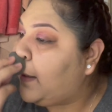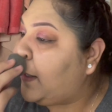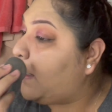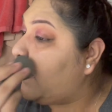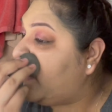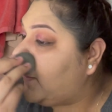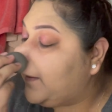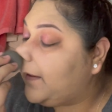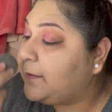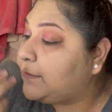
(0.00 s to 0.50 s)

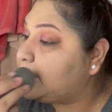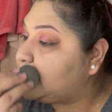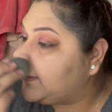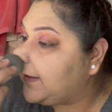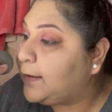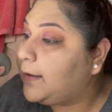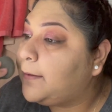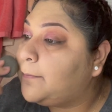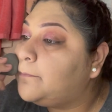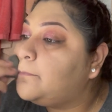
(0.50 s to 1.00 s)
And
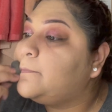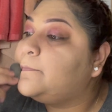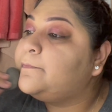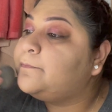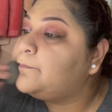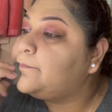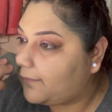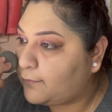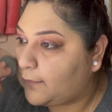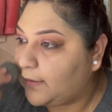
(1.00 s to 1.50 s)

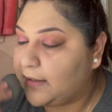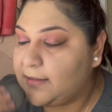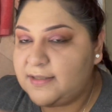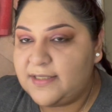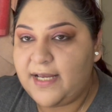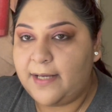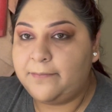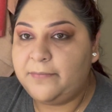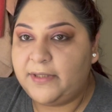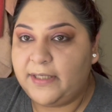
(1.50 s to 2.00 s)

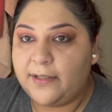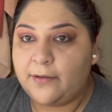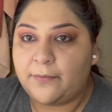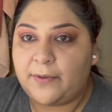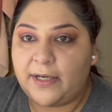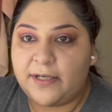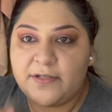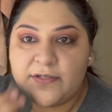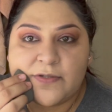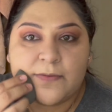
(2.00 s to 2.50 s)
same thing,
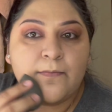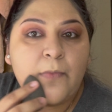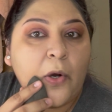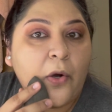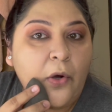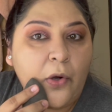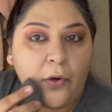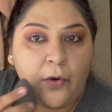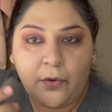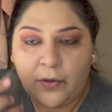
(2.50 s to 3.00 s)
right?
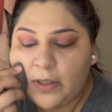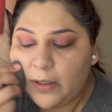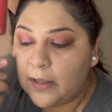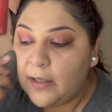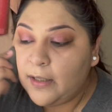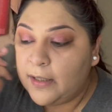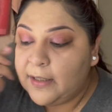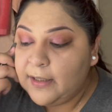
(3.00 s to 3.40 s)
Smoke.